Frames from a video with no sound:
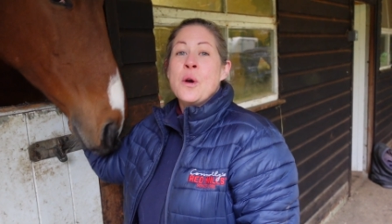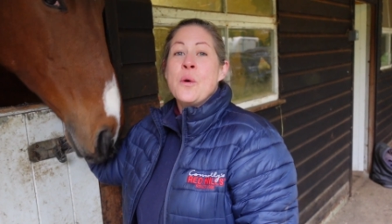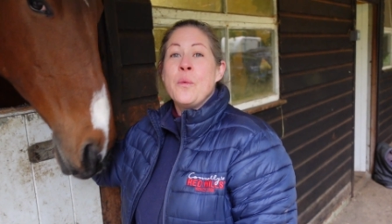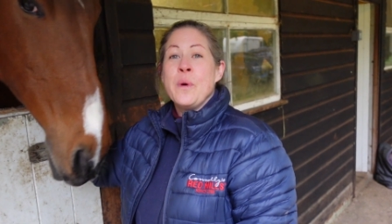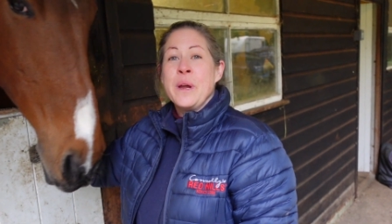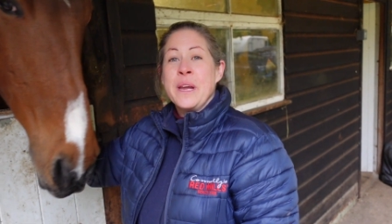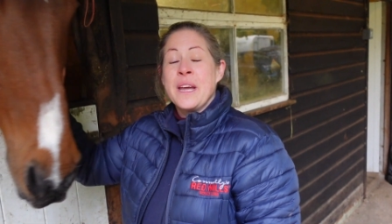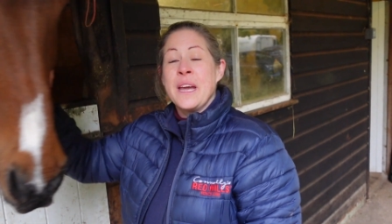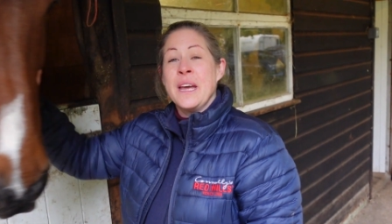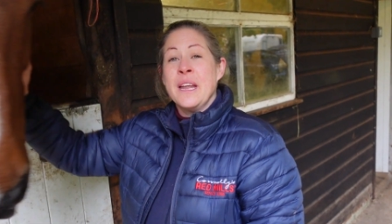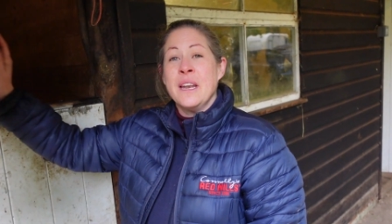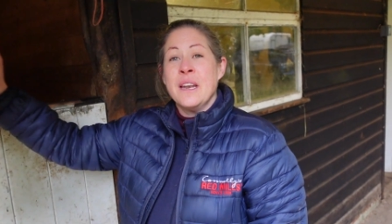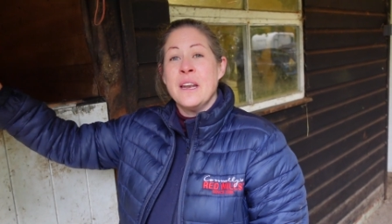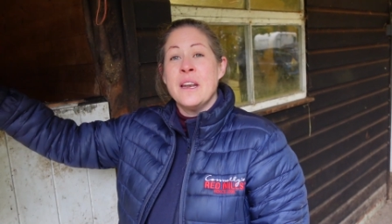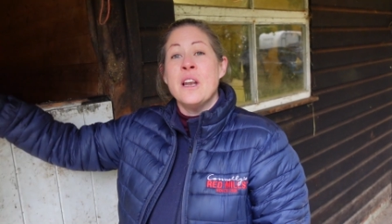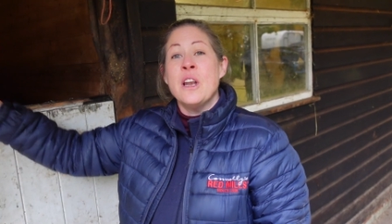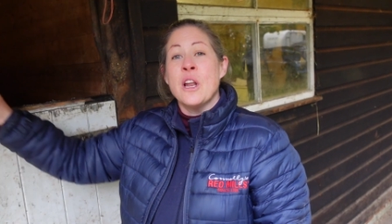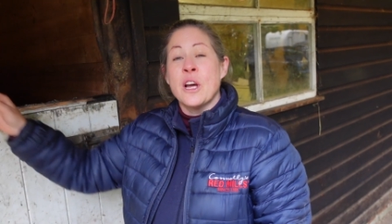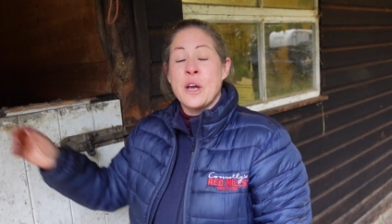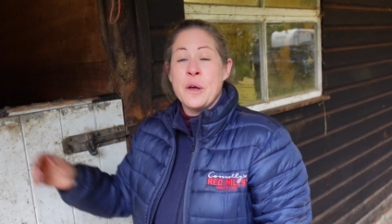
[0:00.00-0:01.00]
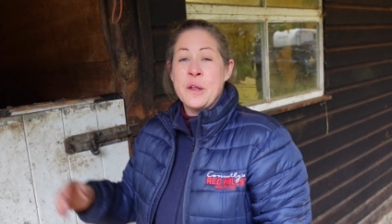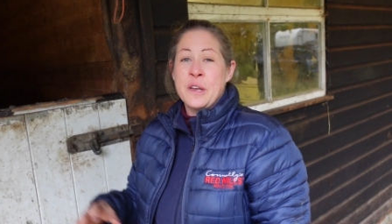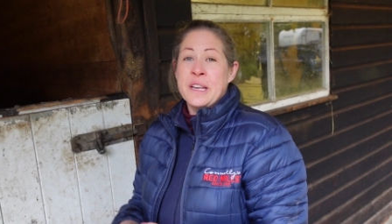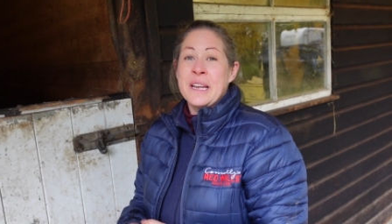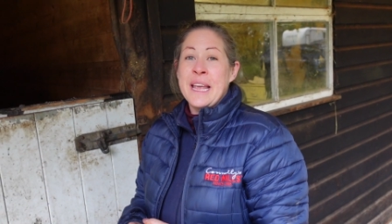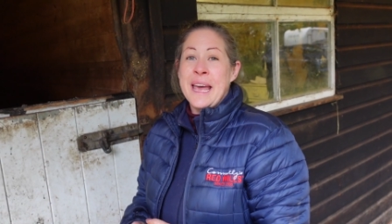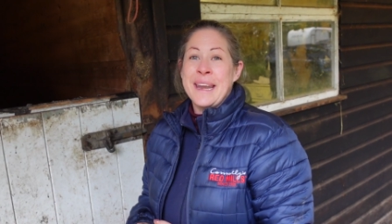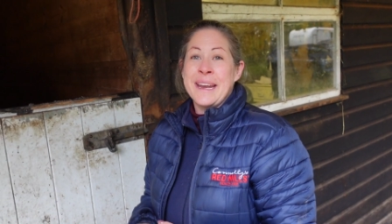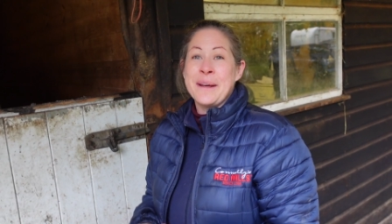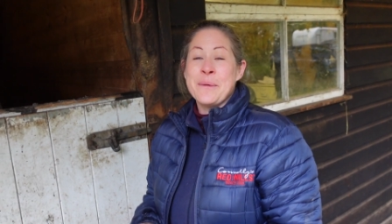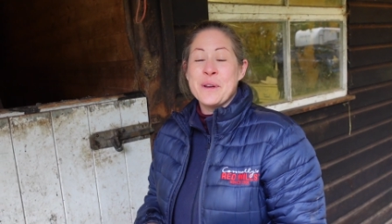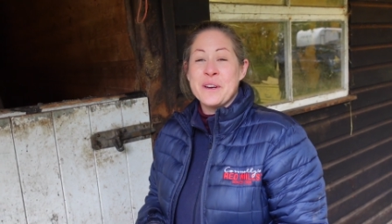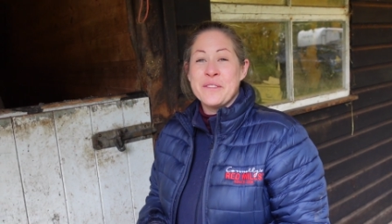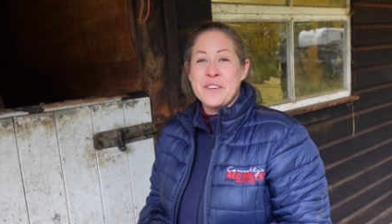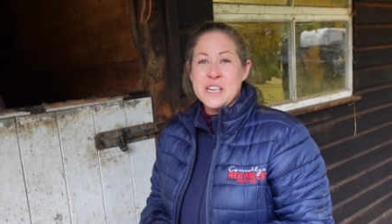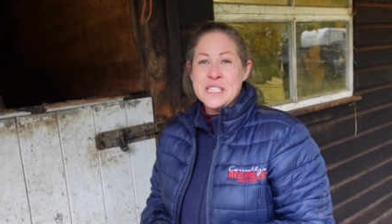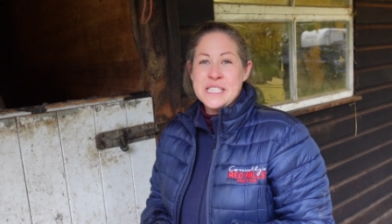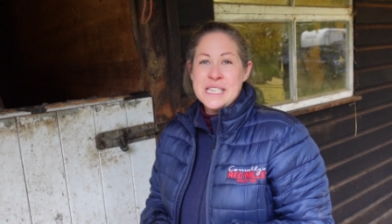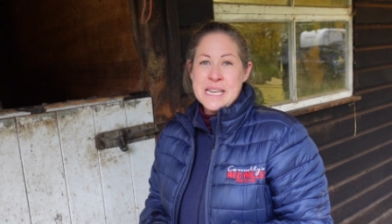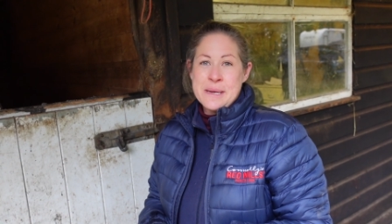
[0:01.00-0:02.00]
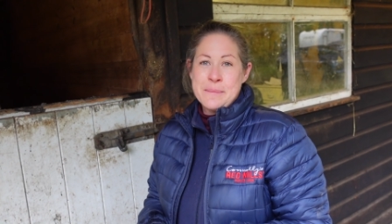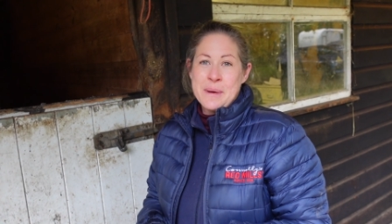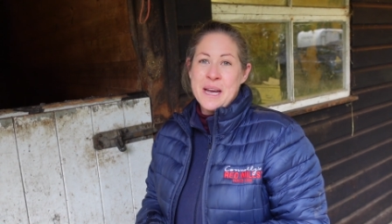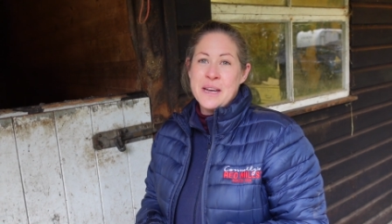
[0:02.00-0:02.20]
we can look at getting one of our team